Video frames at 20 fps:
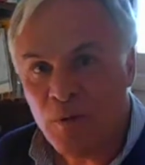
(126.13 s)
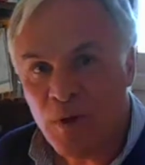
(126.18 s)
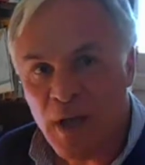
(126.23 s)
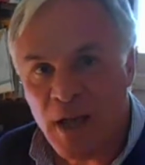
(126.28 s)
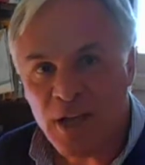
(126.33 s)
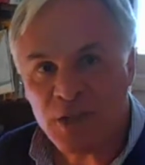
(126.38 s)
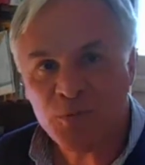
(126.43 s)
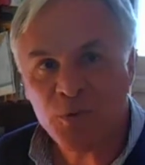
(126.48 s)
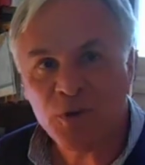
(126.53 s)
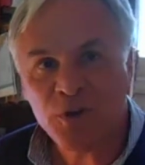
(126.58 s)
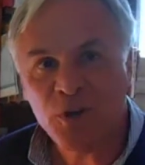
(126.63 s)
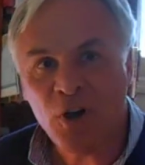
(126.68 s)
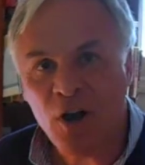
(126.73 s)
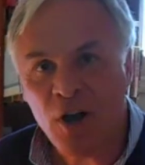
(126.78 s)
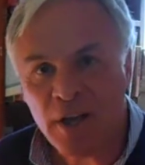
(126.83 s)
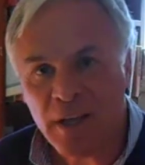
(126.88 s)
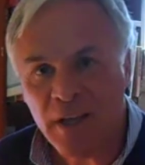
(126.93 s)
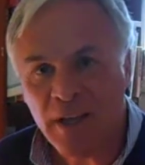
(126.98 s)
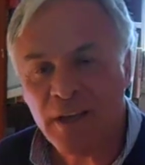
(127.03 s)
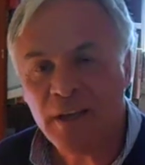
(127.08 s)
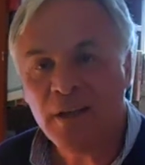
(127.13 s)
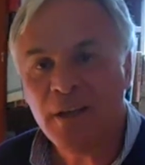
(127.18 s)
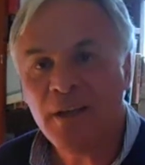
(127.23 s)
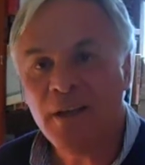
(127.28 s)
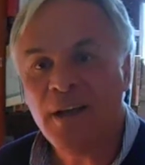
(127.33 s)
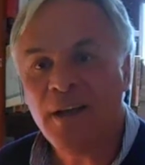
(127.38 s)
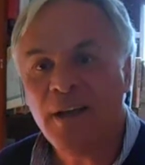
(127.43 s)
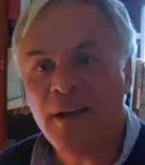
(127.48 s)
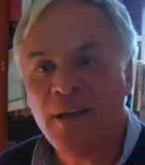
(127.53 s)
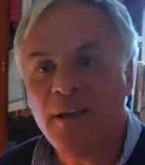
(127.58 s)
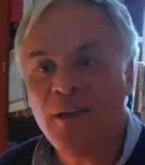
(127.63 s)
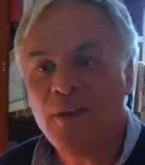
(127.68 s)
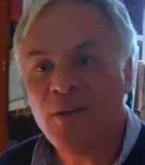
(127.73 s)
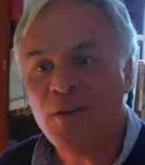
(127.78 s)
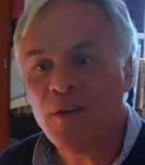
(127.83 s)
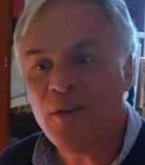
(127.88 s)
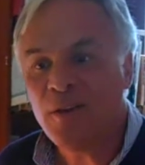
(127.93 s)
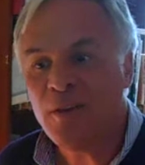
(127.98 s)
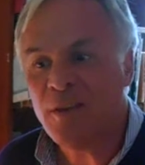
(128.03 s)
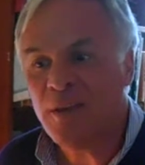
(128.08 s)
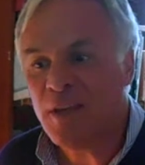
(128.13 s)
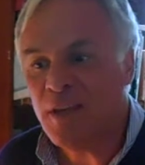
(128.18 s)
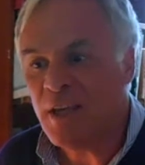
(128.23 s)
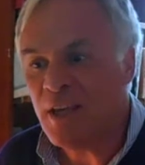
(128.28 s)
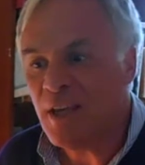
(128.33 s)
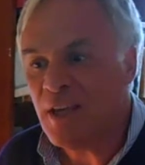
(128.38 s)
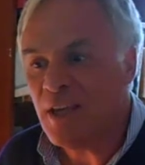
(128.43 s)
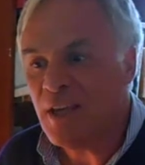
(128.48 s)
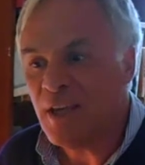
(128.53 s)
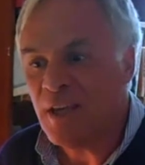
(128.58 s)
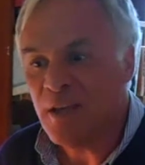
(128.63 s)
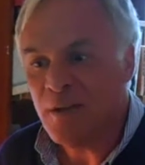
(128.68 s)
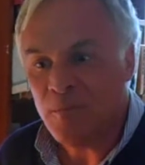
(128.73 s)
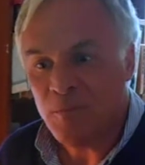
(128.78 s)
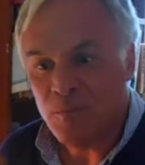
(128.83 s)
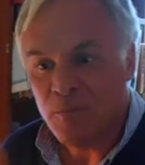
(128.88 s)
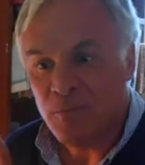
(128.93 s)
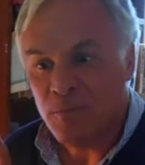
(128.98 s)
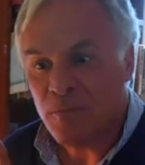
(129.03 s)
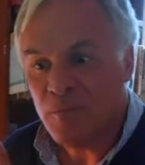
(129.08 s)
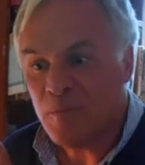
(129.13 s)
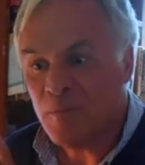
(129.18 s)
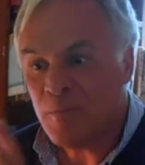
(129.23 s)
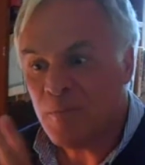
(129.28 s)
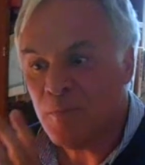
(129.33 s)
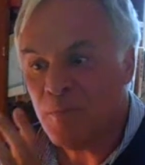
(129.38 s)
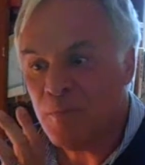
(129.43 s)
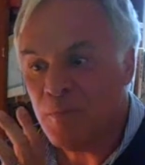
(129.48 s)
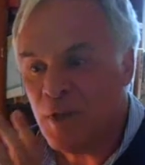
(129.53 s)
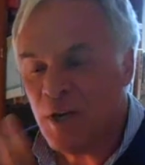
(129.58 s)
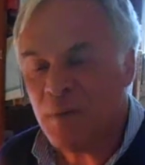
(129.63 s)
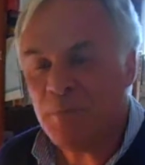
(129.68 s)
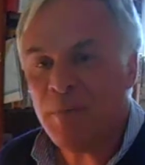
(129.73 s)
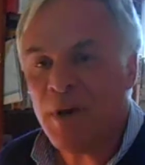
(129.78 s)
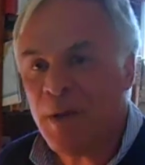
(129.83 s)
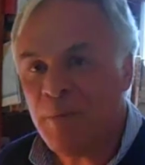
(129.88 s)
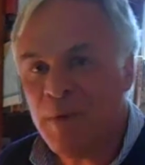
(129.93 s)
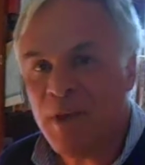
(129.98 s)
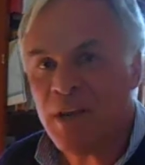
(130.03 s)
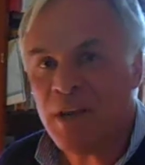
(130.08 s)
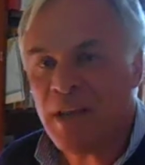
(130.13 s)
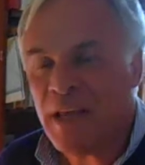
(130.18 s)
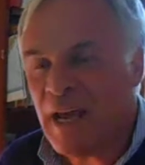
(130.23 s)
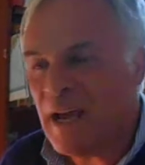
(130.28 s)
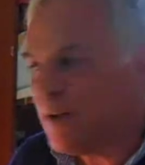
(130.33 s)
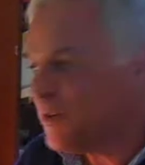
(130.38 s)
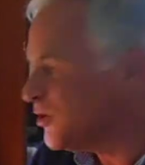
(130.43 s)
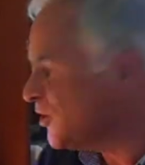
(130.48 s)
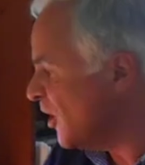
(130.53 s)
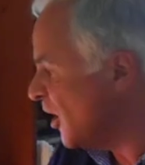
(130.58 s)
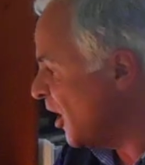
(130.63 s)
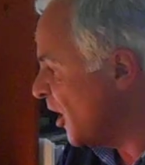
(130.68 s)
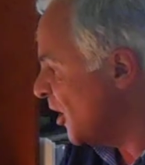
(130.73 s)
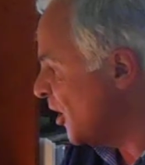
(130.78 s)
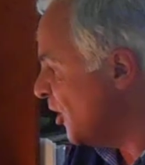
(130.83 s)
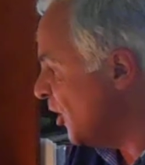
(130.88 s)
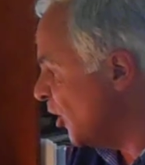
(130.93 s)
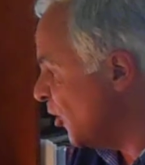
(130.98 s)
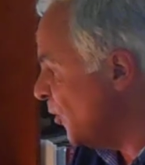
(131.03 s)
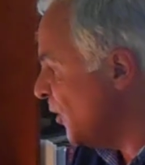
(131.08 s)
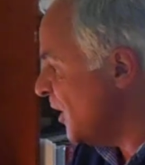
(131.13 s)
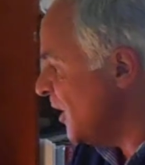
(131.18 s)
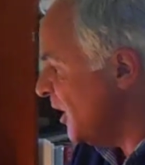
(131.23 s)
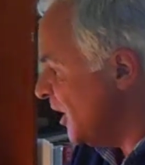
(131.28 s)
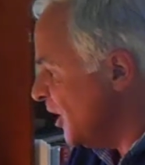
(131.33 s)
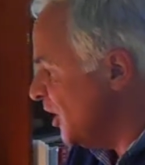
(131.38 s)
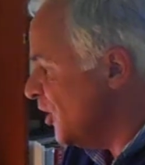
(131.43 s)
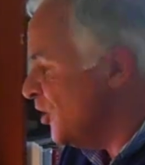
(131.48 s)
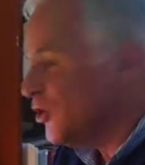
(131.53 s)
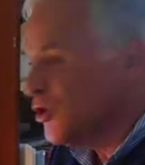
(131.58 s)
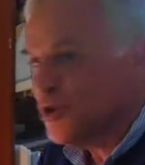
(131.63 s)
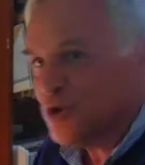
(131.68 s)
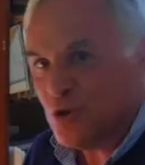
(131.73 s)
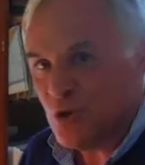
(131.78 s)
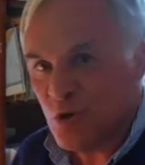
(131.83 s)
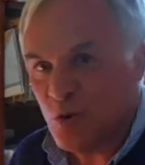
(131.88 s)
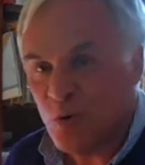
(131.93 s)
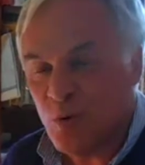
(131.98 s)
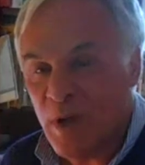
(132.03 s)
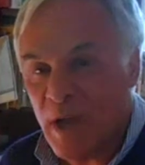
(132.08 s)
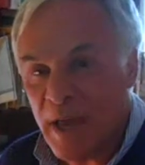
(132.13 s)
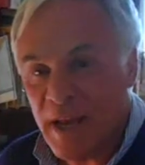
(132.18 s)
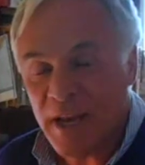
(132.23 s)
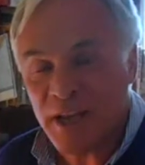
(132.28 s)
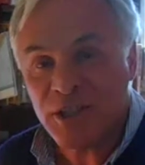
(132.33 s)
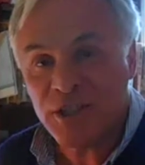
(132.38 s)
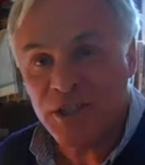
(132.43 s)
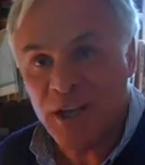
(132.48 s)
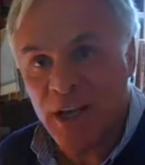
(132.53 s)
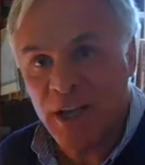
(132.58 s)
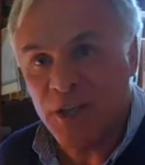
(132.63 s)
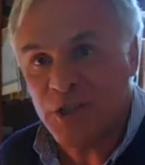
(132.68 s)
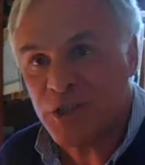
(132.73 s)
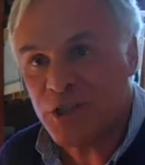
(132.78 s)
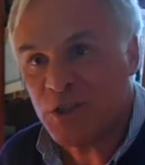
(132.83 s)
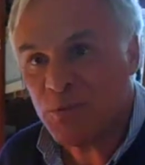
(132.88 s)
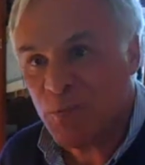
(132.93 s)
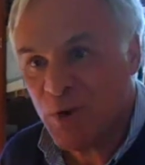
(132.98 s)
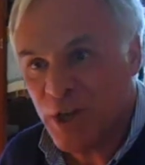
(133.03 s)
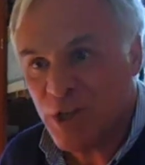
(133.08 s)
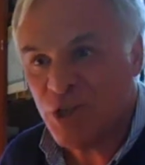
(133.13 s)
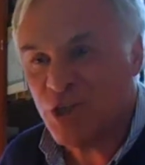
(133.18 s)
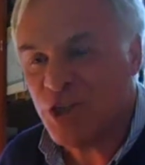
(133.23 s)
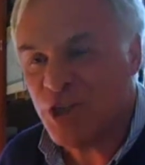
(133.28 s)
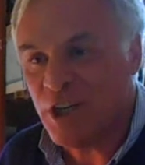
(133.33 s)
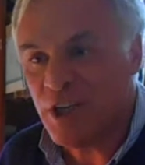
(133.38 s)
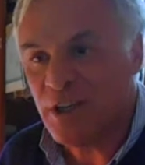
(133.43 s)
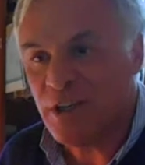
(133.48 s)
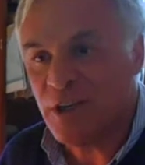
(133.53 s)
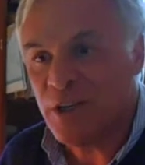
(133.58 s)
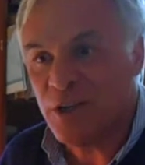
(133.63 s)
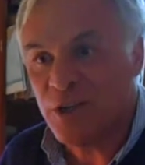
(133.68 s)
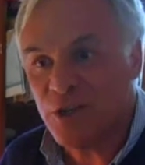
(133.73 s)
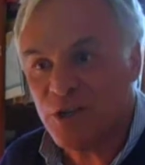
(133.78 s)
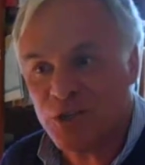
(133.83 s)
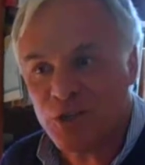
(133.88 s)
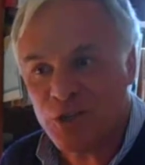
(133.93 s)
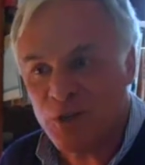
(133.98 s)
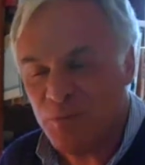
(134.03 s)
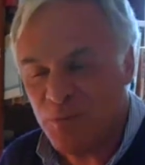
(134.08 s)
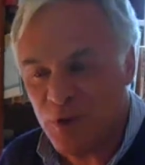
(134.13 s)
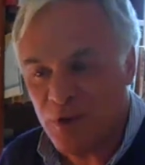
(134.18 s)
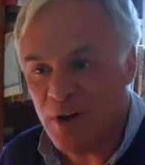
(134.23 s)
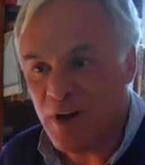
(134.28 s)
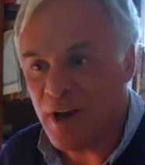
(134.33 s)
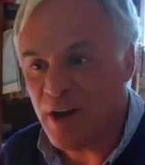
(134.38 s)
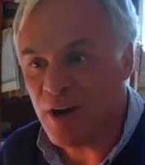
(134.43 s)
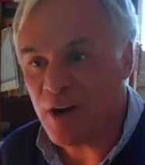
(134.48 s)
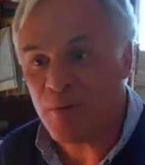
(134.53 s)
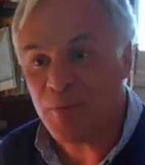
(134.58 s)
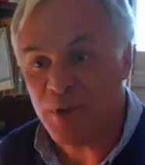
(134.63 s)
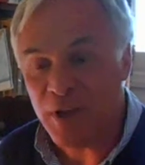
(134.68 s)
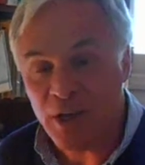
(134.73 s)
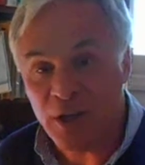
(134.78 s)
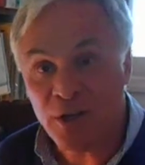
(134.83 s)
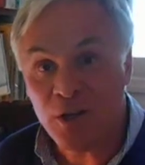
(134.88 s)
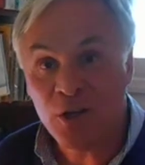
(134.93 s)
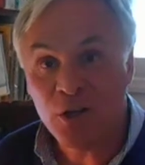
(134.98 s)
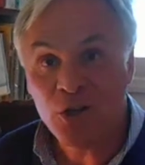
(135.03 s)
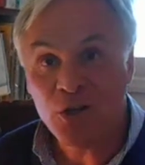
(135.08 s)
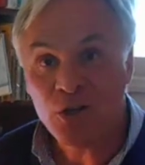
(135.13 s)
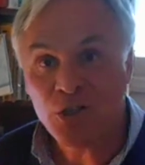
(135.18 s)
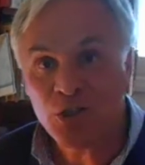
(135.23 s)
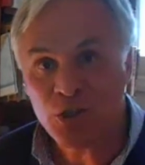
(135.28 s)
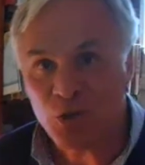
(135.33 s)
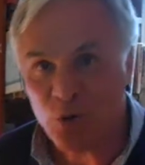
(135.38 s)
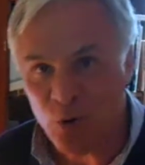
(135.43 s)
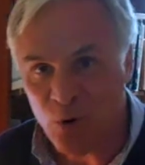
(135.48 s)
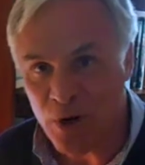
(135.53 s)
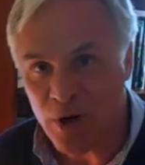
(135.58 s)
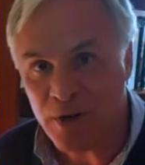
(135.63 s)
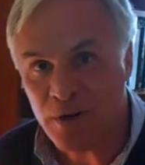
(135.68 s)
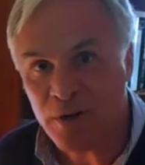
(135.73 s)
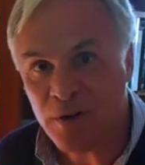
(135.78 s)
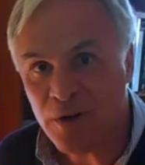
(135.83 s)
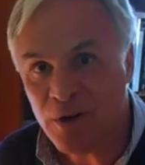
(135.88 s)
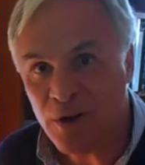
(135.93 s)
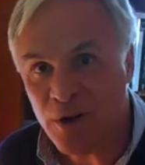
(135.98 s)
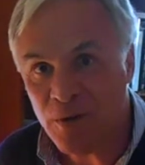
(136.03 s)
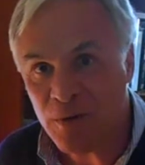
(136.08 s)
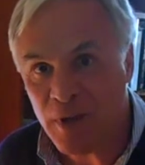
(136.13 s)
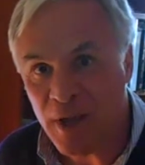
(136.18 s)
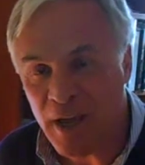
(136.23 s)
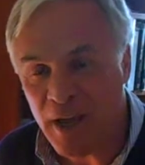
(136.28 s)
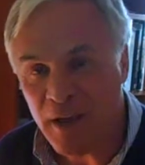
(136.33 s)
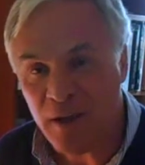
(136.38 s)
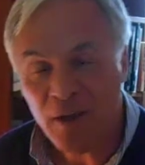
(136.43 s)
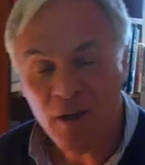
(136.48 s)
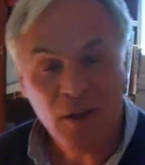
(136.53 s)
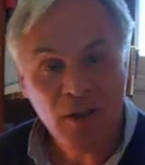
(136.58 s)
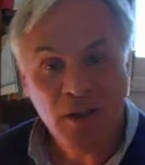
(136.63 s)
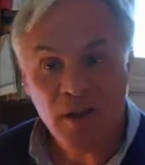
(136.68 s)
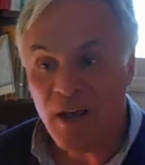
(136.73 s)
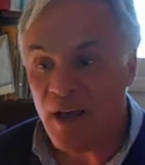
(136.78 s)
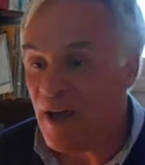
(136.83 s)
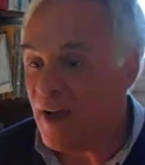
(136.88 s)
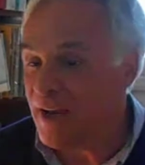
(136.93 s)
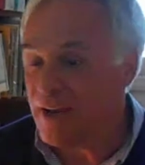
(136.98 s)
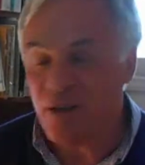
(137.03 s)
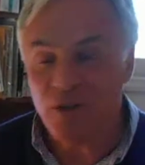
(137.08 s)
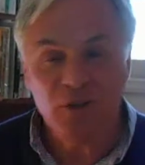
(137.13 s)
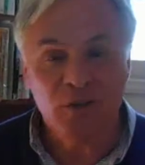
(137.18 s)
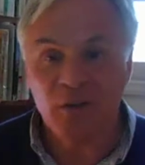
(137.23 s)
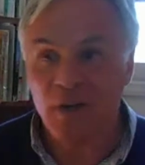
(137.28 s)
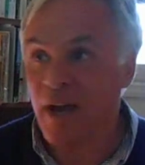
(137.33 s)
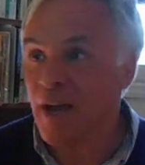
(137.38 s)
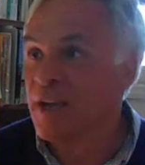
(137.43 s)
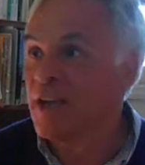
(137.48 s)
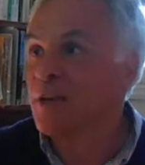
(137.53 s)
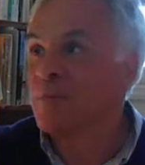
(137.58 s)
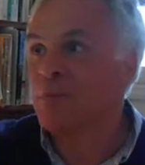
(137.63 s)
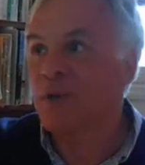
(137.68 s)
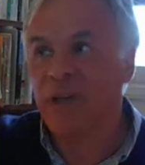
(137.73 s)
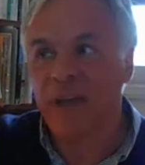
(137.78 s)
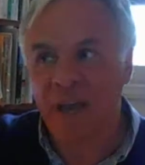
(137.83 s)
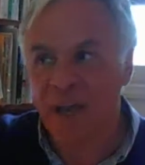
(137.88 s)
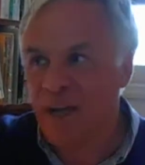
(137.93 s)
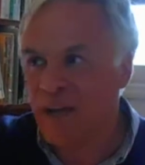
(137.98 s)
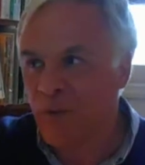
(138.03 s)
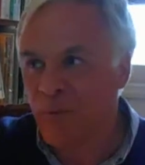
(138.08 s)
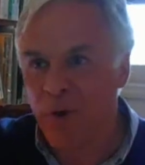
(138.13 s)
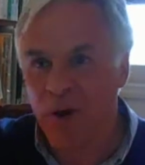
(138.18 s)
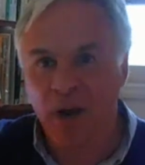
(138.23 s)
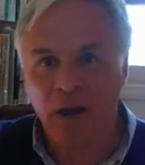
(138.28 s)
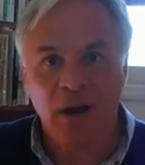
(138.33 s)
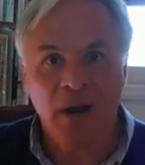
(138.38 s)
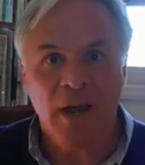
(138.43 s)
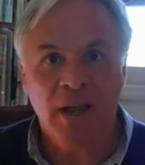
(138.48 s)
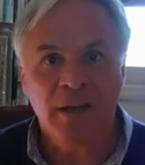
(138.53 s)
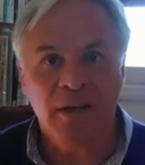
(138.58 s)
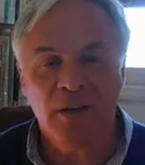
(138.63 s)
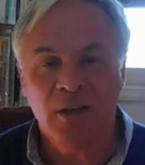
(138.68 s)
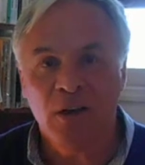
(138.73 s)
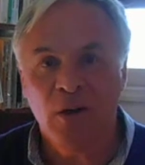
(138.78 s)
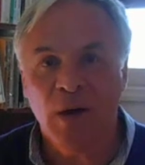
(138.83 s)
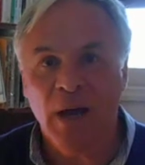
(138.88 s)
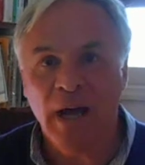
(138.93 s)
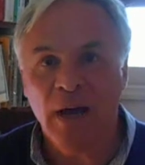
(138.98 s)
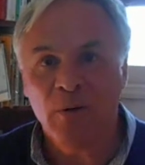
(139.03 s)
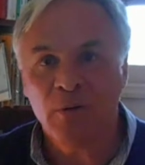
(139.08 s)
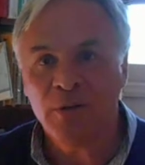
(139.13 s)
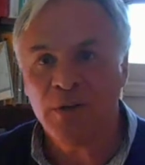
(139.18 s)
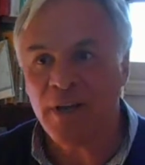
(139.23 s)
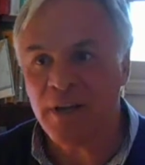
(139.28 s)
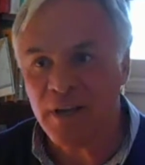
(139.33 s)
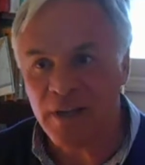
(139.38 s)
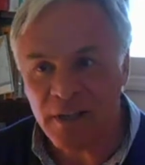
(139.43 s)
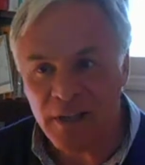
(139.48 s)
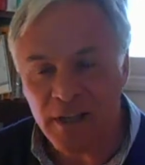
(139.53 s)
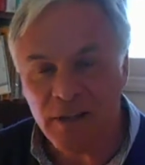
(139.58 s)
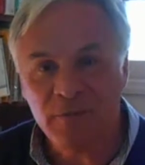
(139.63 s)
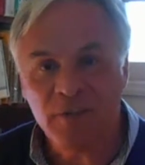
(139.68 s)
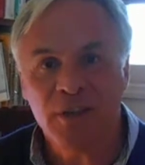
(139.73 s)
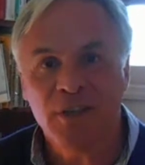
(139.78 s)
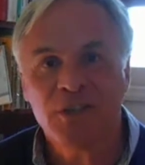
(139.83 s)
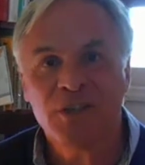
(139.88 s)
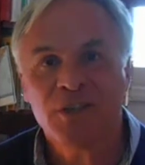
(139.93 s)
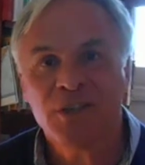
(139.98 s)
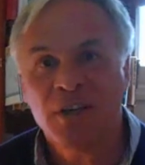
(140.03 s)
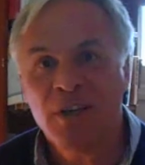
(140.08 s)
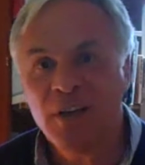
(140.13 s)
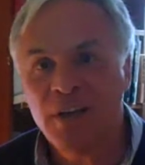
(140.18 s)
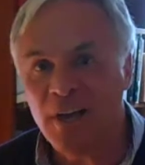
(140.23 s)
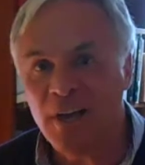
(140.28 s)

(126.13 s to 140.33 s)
as we're talking, the minute-by-minute counts are going into an Excel spreadsheet in this computer and are being stored. Okay, I can be anywhere. I could go out. I could leave this.